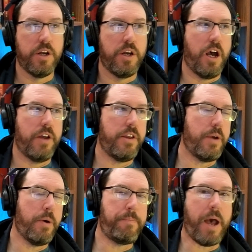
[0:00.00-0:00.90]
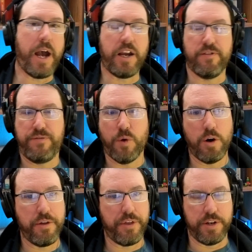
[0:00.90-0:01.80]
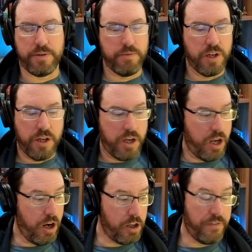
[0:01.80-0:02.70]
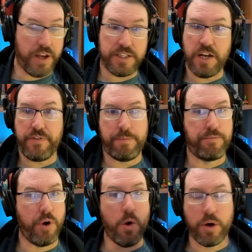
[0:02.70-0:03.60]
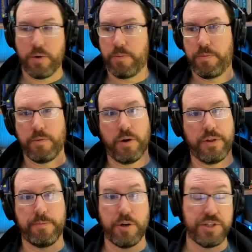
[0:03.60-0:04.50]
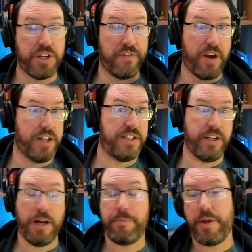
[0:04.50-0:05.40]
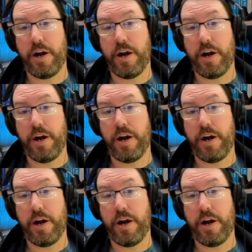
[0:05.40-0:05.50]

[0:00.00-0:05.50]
And then they went back and forth and all of that stuff. It broke the merch stuff I had set up there.